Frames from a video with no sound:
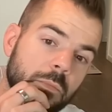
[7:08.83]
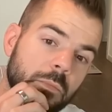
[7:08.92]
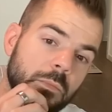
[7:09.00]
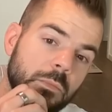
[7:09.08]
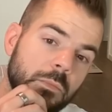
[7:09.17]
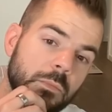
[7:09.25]

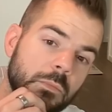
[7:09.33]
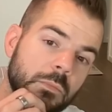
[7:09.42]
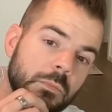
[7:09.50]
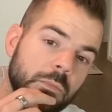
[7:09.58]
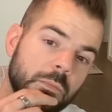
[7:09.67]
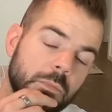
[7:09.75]

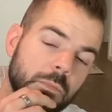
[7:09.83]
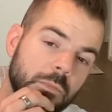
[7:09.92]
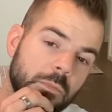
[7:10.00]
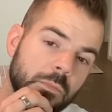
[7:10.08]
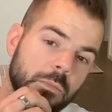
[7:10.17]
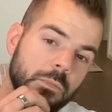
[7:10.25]

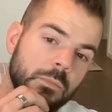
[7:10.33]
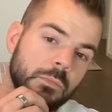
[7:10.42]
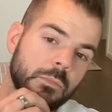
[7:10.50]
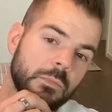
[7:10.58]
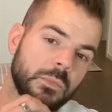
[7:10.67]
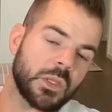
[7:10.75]

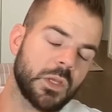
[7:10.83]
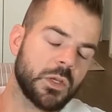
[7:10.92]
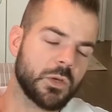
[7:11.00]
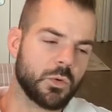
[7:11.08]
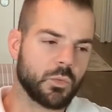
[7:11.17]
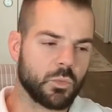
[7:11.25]

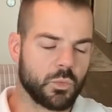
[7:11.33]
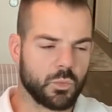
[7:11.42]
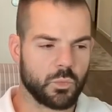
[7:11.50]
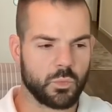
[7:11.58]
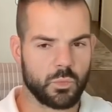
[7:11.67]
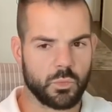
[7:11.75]

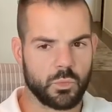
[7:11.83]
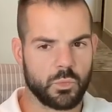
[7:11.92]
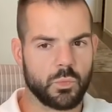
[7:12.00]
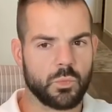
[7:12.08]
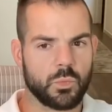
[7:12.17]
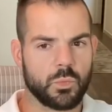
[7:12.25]

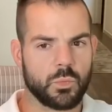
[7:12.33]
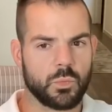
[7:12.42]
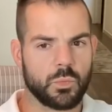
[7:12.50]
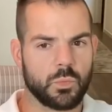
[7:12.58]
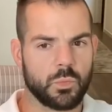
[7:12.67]
The person shown says nothing.